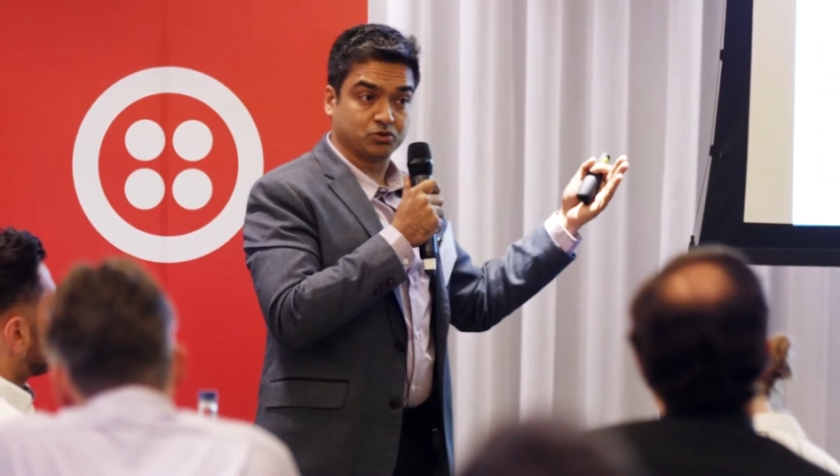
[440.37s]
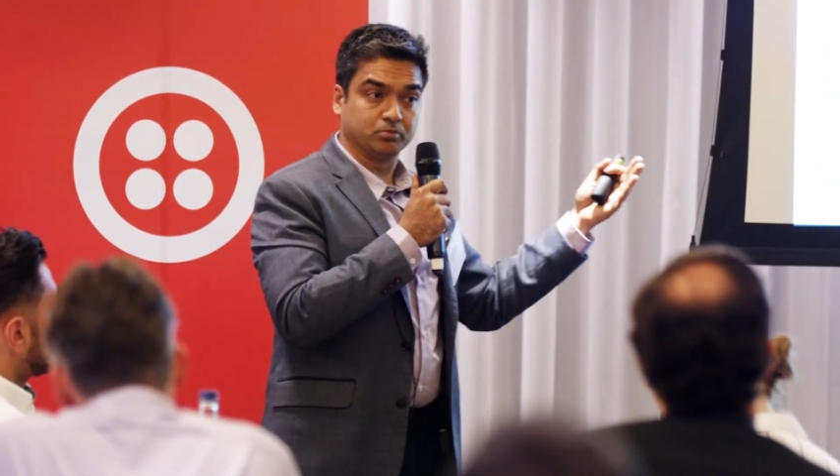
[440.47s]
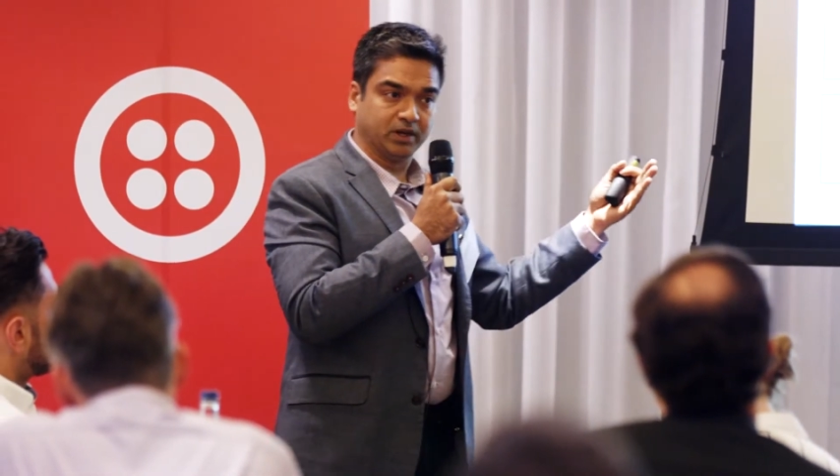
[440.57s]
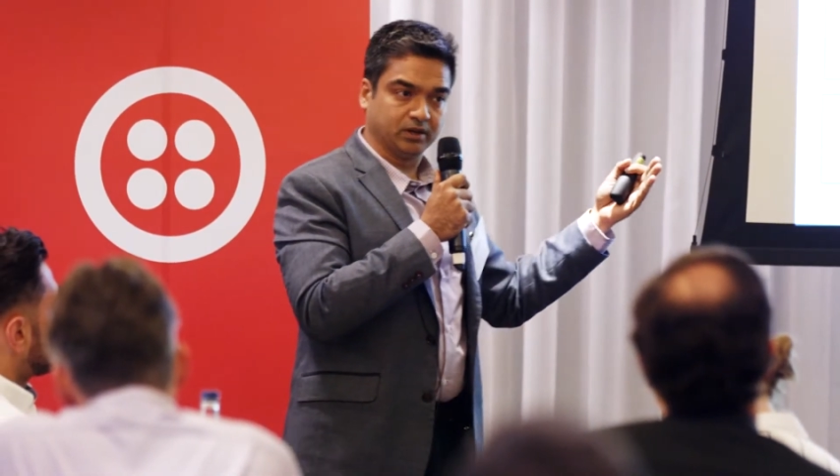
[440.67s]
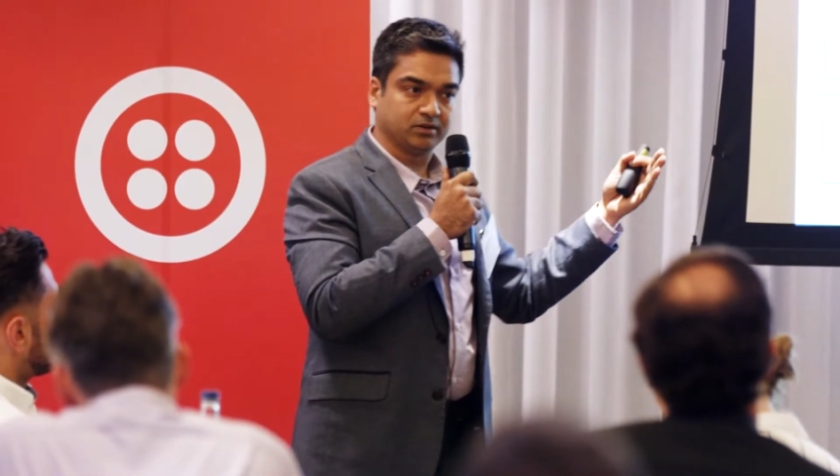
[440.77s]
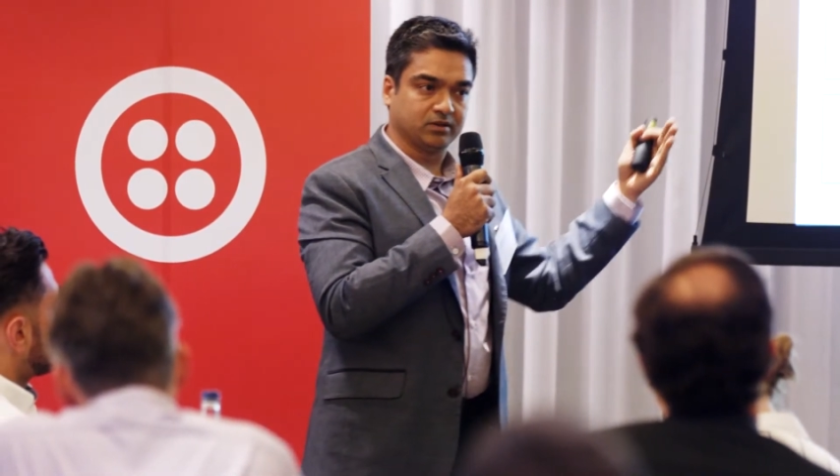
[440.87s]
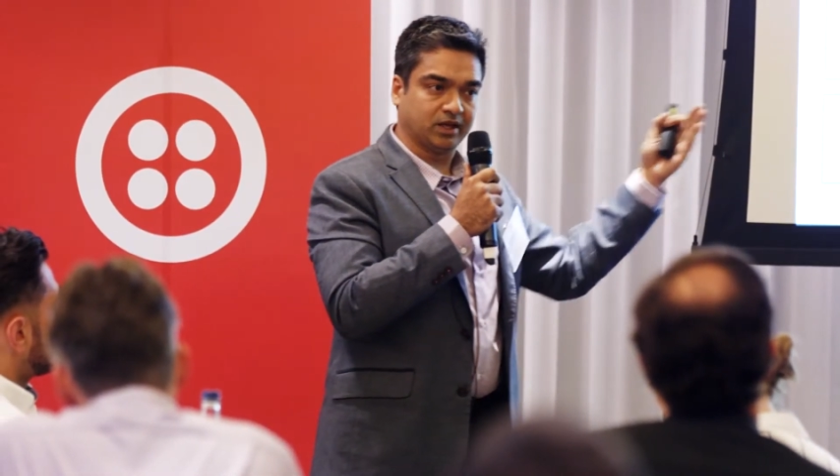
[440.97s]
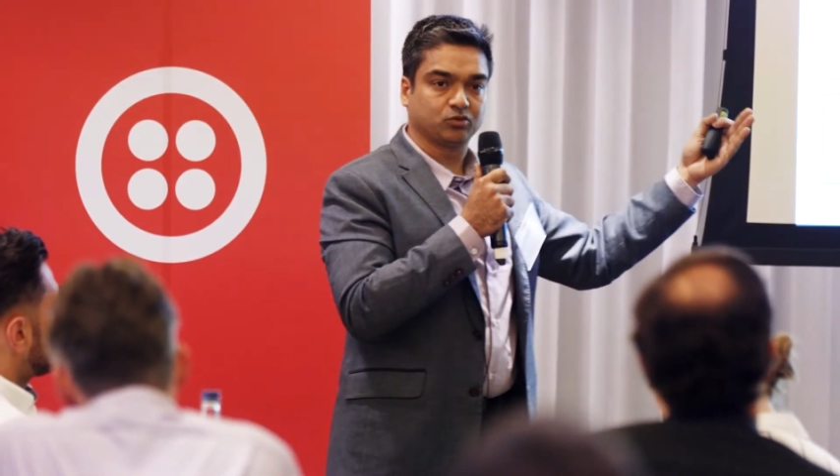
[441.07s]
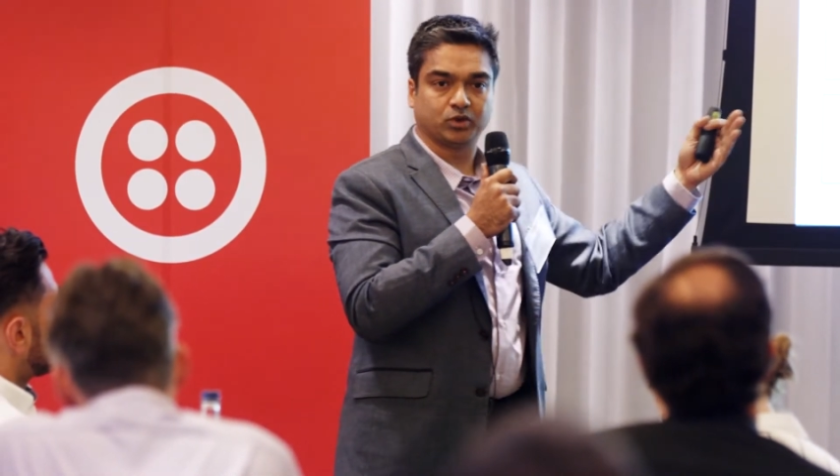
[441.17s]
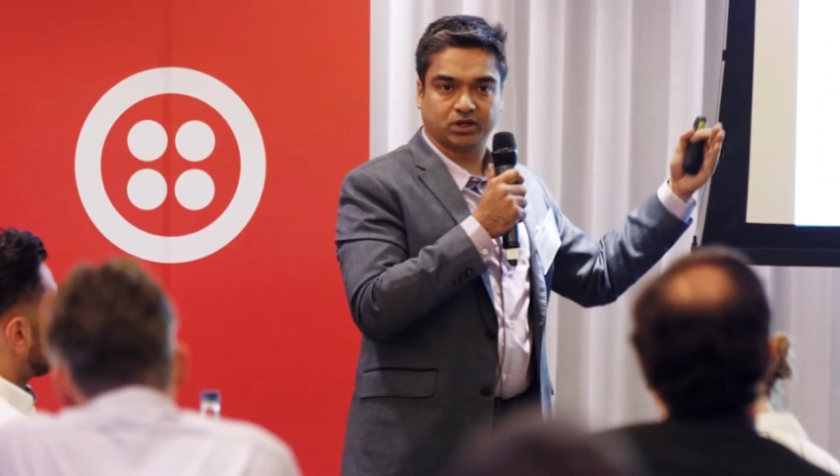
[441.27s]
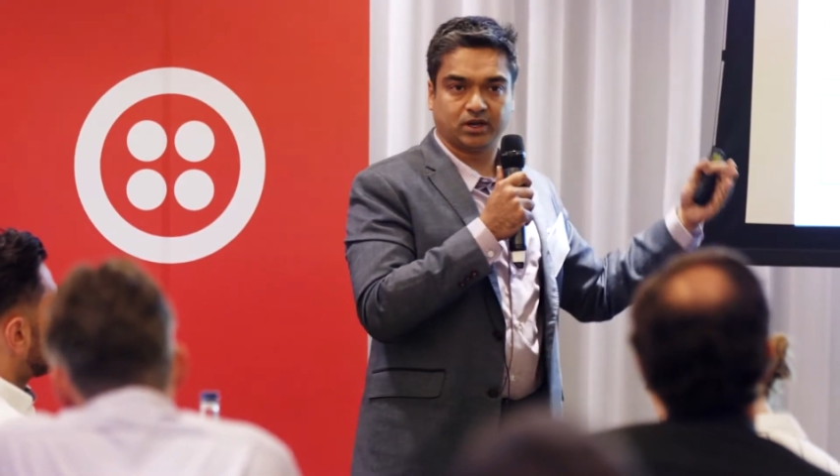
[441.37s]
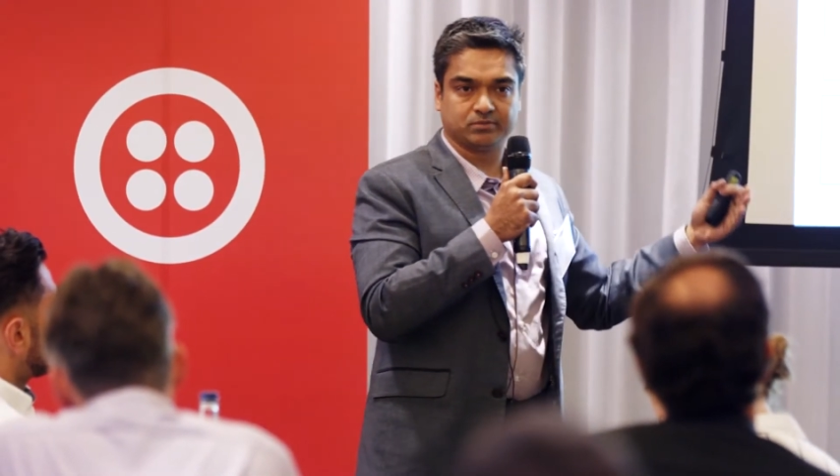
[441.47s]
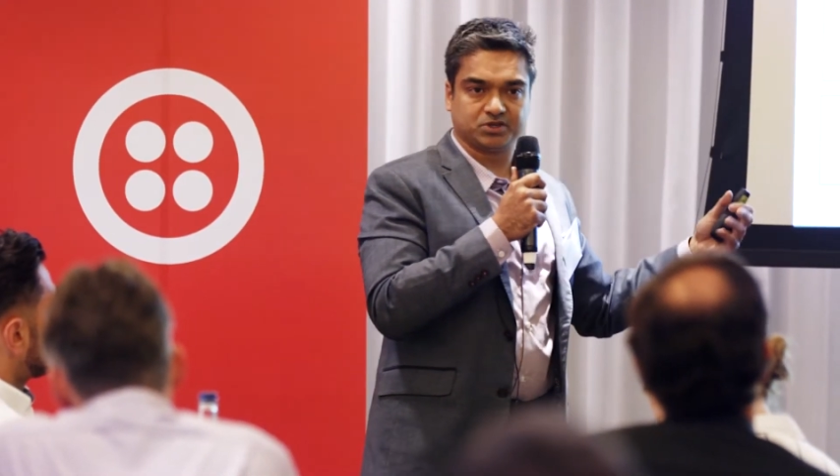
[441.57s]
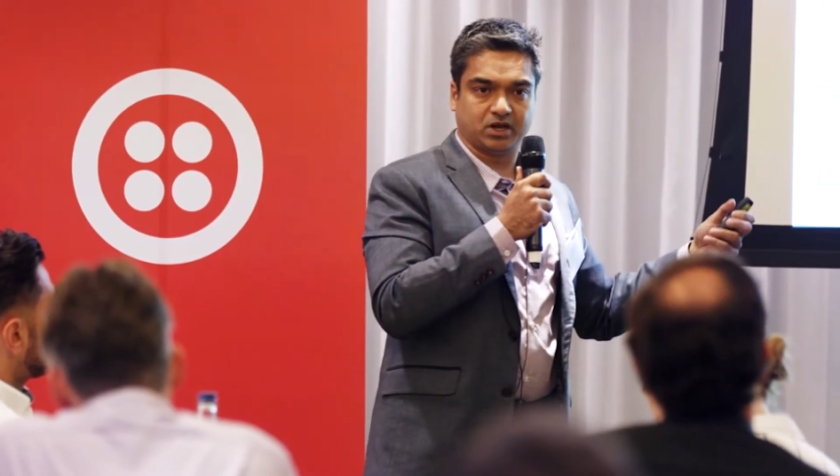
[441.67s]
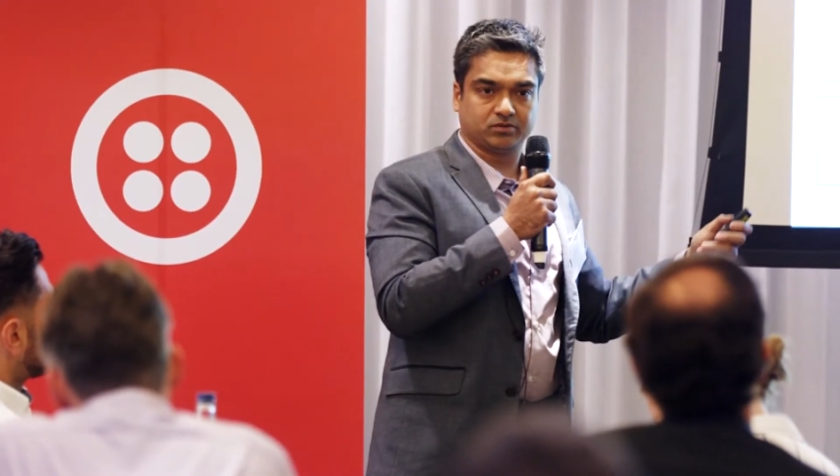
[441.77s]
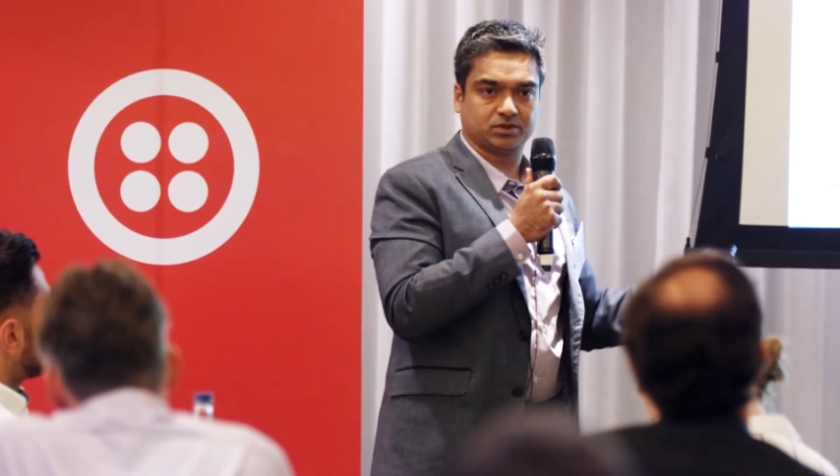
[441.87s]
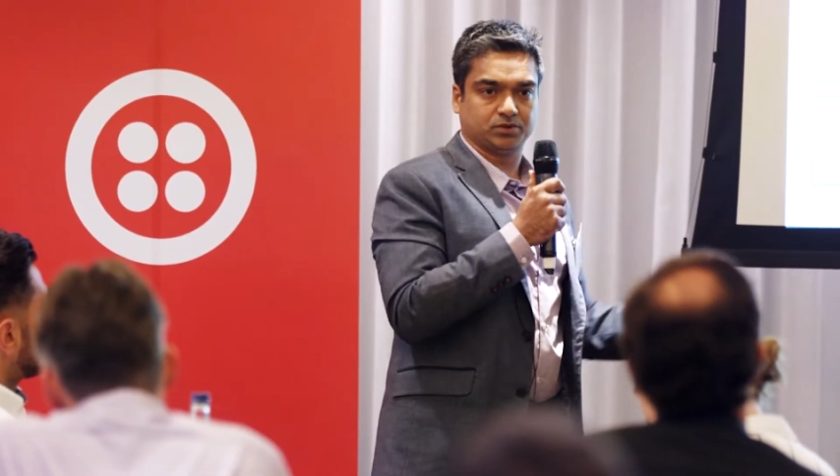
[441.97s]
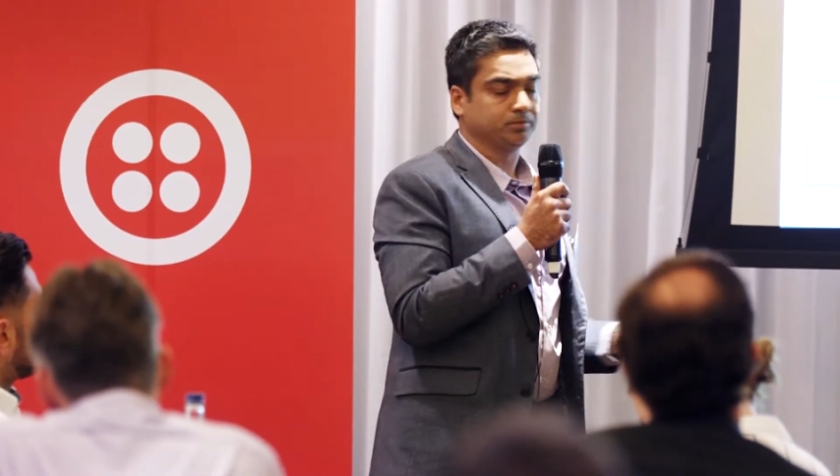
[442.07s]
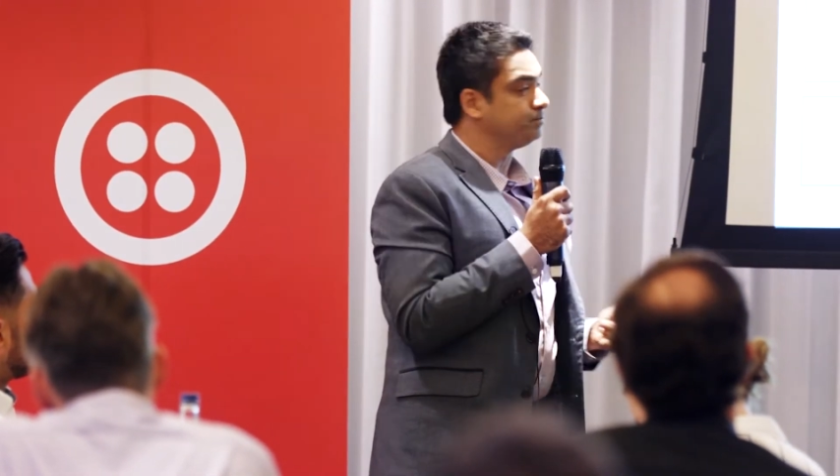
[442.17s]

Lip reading: to build. That's what it comes down to.